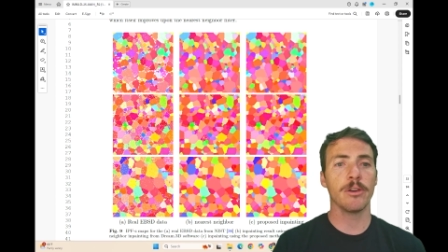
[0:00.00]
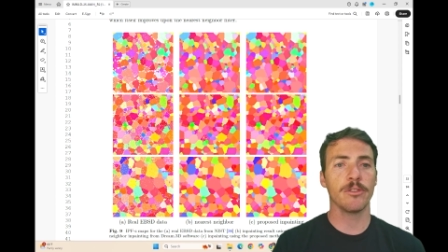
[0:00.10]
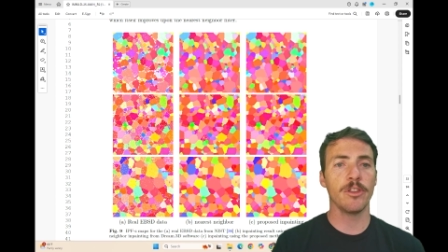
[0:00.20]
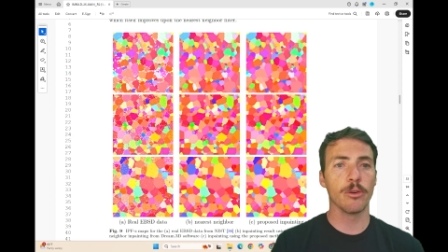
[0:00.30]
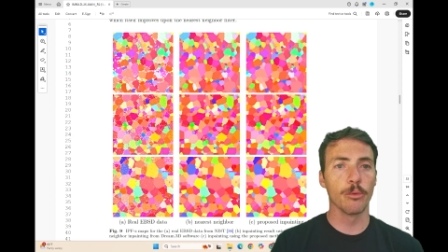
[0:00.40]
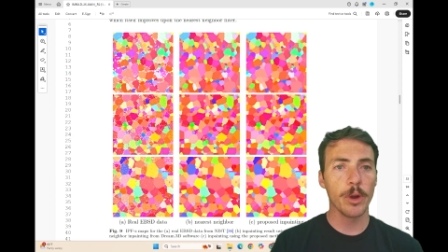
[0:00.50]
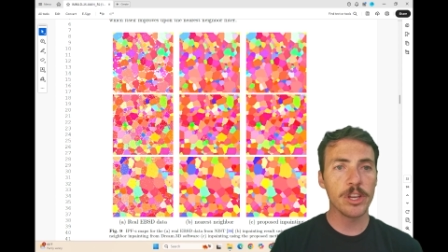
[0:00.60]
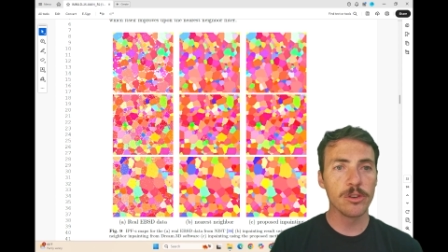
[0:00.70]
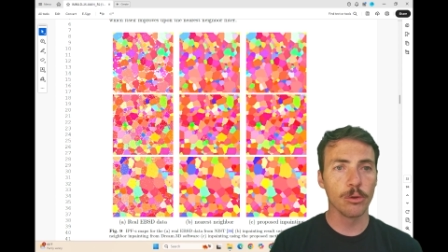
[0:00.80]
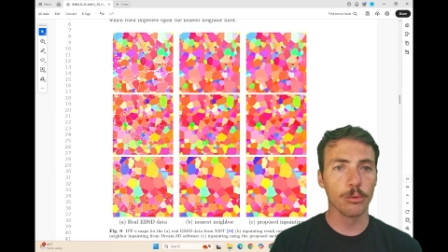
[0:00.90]
Here's the
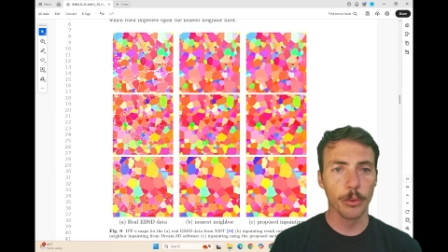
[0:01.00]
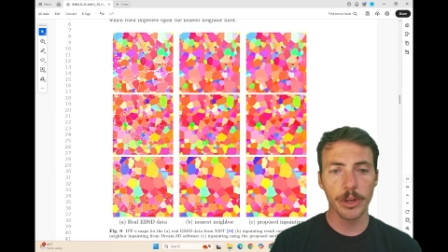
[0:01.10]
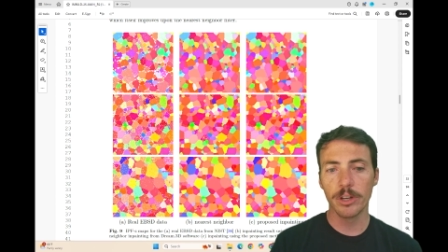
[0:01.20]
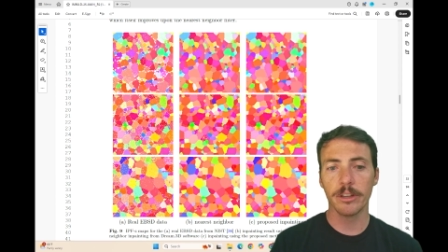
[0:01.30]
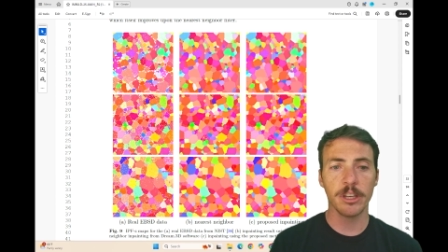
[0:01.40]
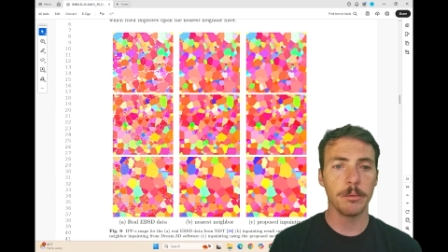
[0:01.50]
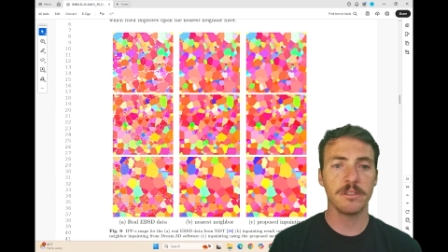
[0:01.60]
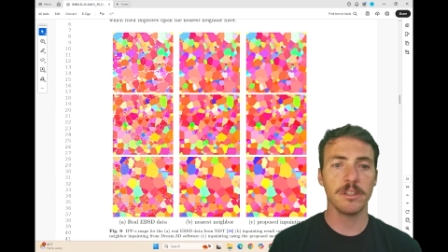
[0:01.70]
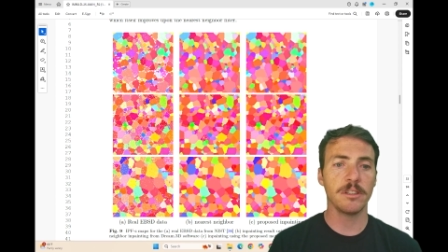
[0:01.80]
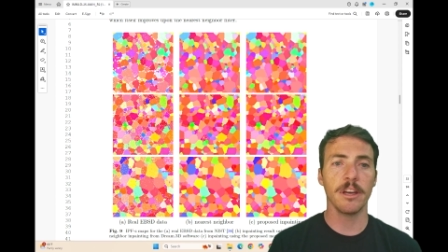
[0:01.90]
original real
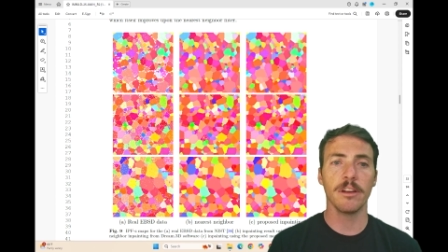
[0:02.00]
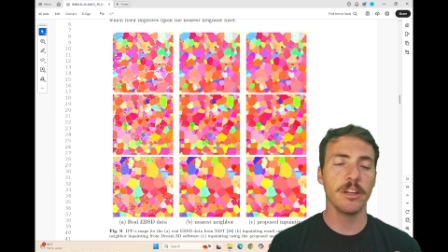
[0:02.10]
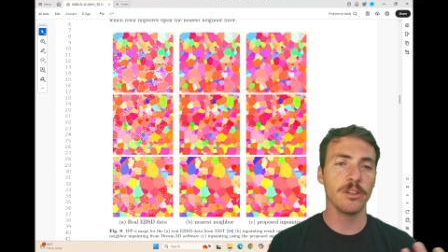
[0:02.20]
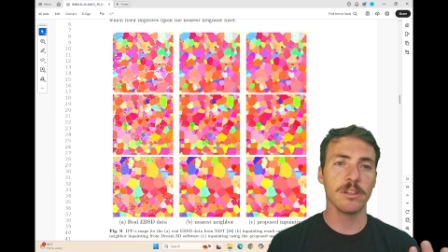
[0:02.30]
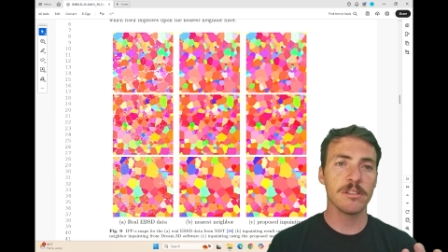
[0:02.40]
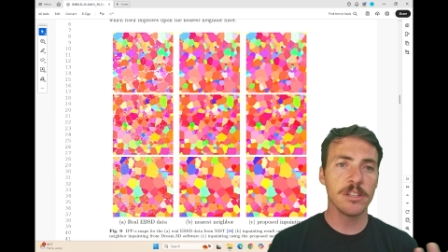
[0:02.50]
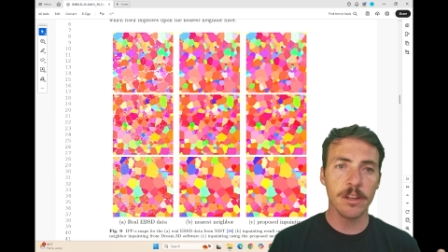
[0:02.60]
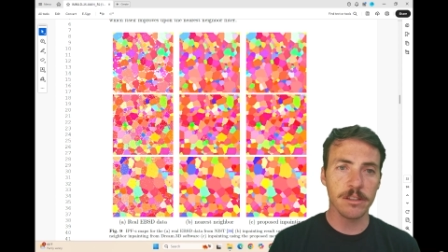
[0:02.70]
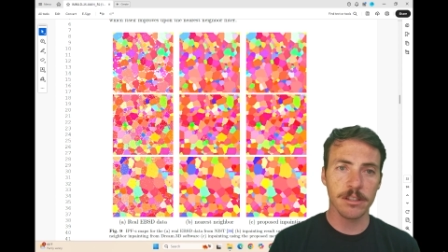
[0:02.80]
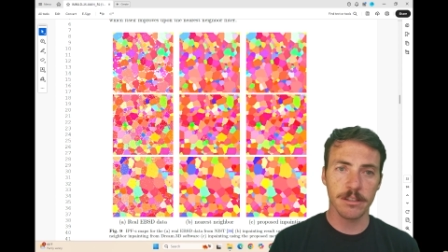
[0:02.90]
EBSD data, and you can see
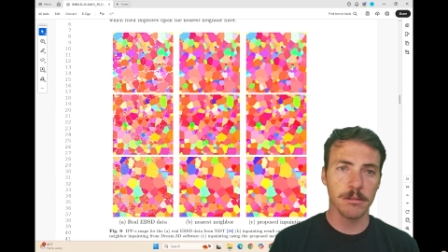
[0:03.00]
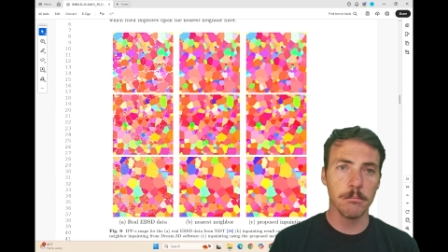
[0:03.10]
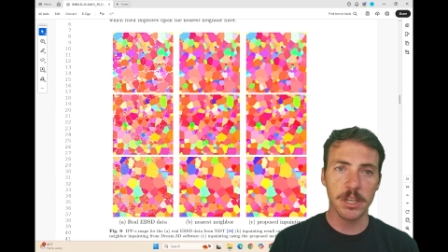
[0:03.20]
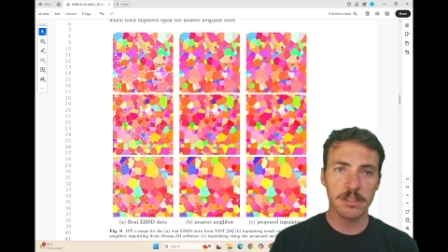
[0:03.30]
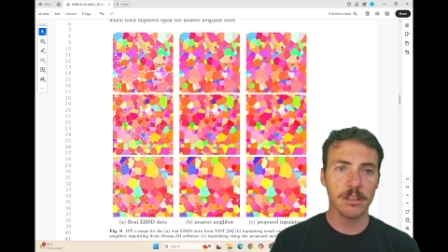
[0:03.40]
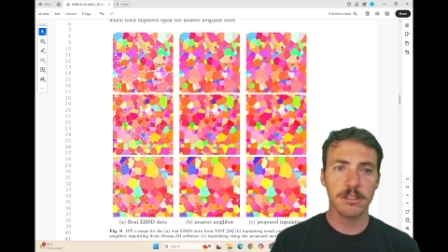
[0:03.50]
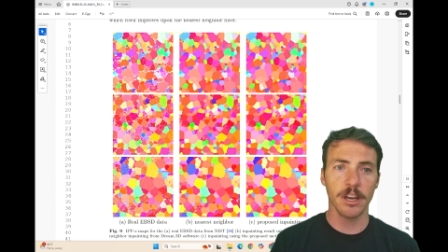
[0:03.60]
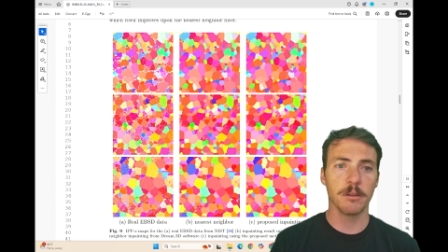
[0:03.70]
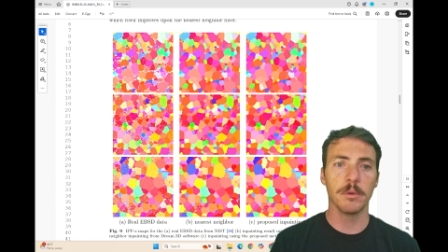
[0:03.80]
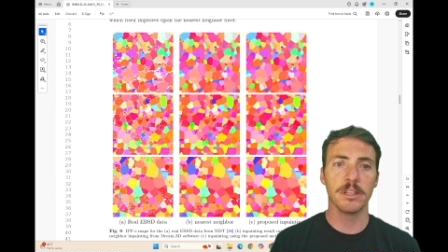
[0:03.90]
that it's got some missing
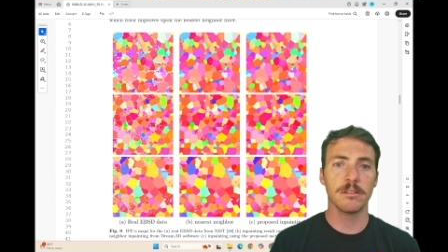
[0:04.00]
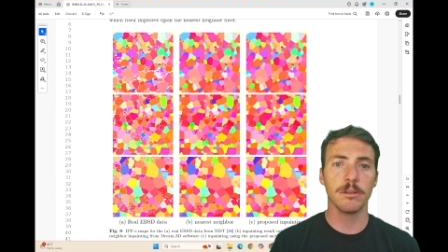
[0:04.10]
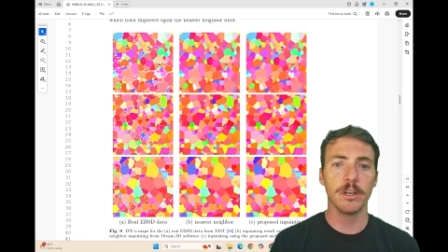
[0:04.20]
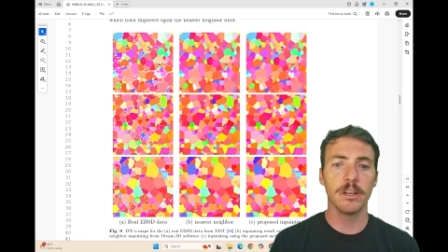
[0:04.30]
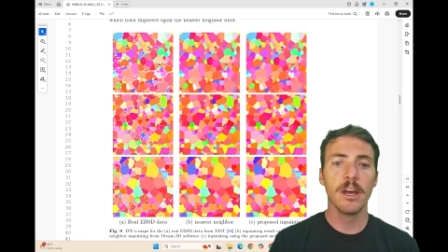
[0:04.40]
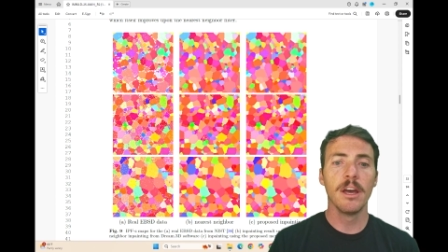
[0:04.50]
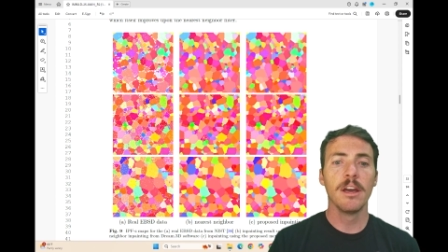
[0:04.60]
segments to it.